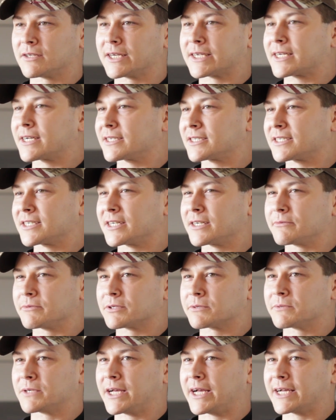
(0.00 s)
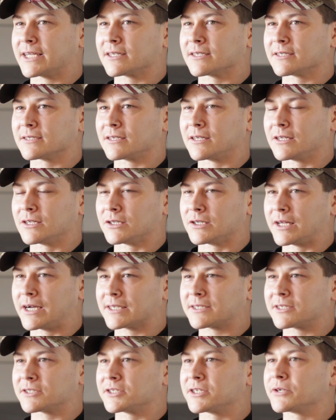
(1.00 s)
like I said, it had a
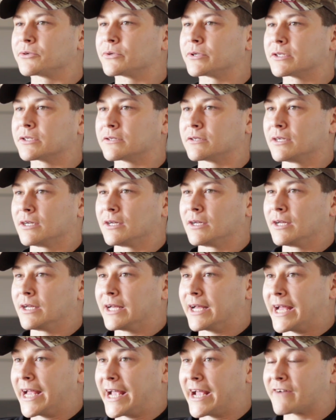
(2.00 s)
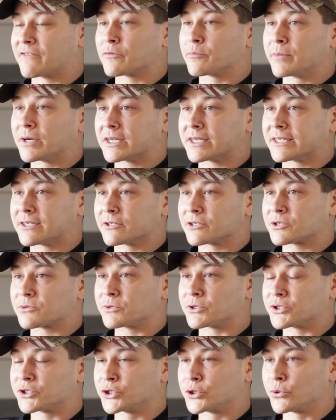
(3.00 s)
lot to do with everybody else
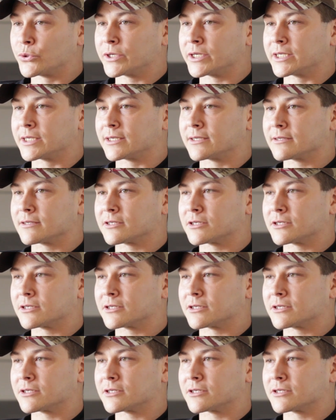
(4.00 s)
was doing it.